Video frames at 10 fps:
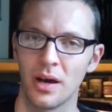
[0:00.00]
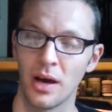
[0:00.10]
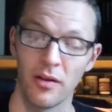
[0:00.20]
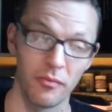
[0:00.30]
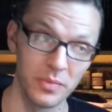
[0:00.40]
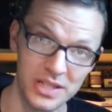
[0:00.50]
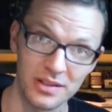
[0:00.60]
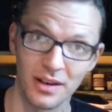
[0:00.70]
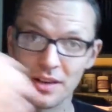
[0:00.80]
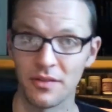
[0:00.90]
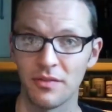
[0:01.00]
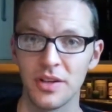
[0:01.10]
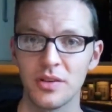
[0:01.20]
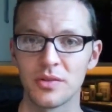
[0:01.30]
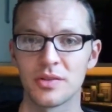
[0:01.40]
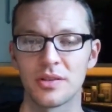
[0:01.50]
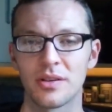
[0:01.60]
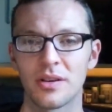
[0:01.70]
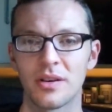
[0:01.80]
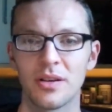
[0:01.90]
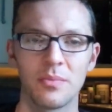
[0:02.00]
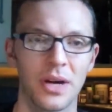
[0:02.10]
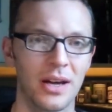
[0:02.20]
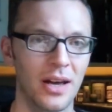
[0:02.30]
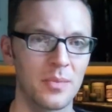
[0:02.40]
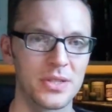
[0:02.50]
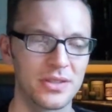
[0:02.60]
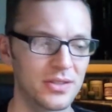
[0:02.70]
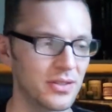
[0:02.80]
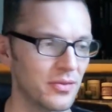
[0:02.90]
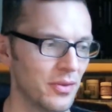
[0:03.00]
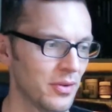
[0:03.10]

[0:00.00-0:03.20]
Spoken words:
I've missed a lot of videos in my absence.